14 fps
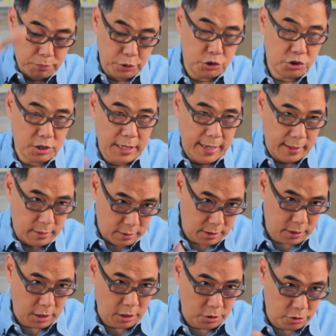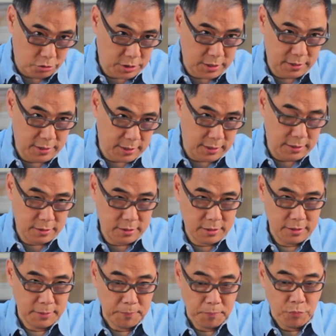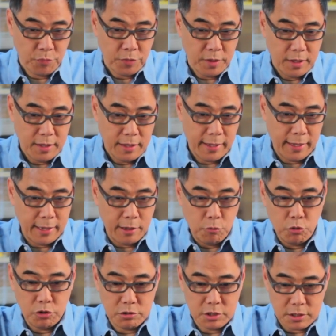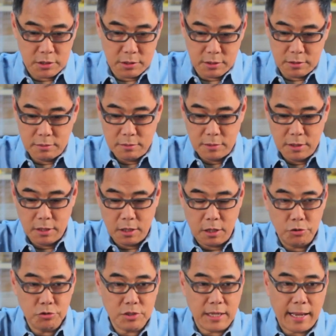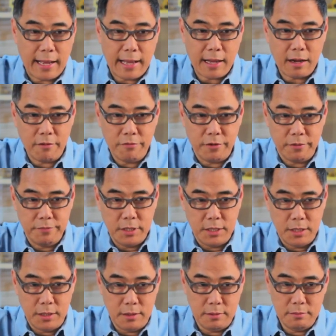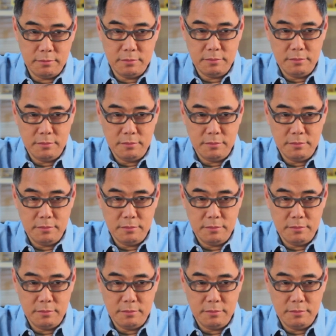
push that closing things and it will just close half of the